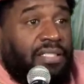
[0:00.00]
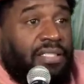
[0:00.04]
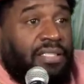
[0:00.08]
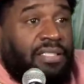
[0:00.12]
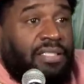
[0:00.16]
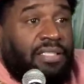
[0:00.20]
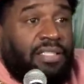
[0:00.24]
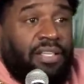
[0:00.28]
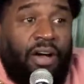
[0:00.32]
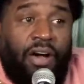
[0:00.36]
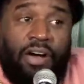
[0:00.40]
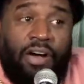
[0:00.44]
suffer.
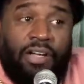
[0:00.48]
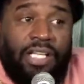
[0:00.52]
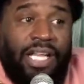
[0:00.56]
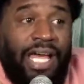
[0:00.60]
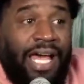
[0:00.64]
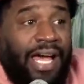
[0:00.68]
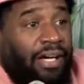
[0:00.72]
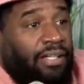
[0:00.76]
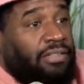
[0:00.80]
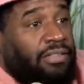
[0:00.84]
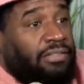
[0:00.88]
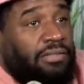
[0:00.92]

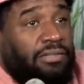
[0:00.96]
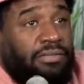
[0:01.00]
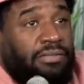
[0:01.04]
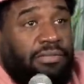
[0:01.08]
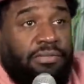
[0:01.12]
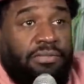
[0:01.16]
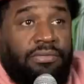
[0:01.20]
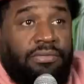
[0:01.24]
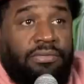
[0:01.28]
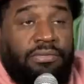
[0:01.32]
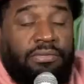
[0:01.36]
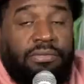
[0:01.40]
stall out.
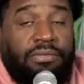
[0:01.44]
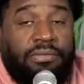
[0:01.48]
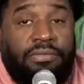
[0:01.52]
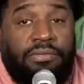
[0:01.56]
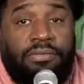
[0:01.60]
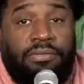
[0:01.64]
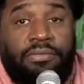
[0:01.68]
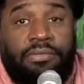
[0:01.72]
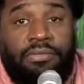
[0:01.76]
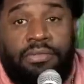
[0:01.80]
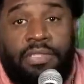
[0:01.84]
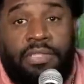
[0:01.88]
Yeah.
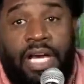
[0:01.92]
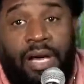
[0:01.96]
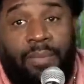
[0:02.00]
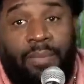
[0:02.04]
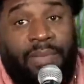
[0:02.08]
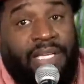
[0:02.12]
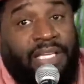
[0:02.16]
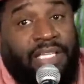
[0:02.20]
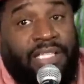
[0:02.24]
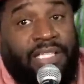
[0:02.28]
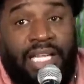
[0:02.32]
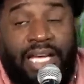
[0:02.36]

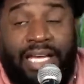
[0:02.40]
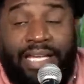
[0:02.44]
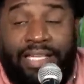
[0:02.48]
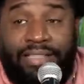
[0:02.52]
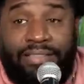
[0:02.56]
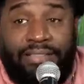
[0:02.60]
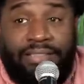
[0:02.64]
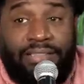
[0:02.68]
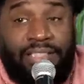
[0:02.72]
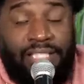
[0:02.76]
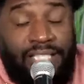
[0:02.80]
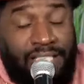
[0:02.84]
I mean,
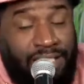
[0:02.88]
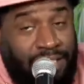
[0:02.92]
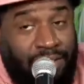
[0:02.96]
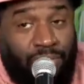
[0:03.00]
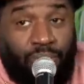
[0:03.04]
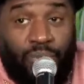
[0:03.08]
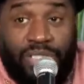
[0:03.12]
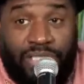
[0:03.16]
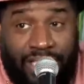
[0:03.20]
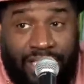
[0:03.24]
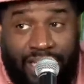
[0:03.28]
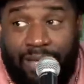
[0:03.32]
like
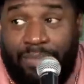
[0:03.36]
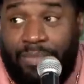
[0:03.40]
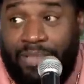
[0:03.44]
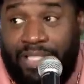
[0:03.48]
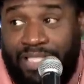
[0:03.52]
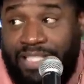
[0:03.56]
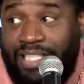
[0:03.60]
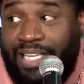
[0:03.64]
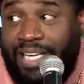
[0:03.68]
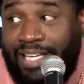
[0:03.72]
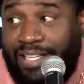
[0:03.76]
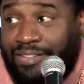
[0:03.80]
this is what's
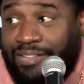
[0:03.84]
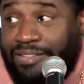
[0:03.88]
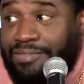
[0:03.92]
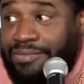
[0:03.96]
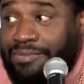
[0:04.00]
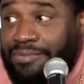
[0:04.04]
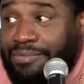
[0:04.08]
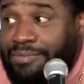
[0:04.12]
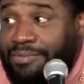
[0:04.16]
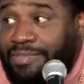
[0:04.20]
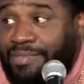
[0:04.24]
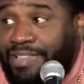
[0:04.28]
happening
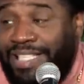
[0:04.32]
now.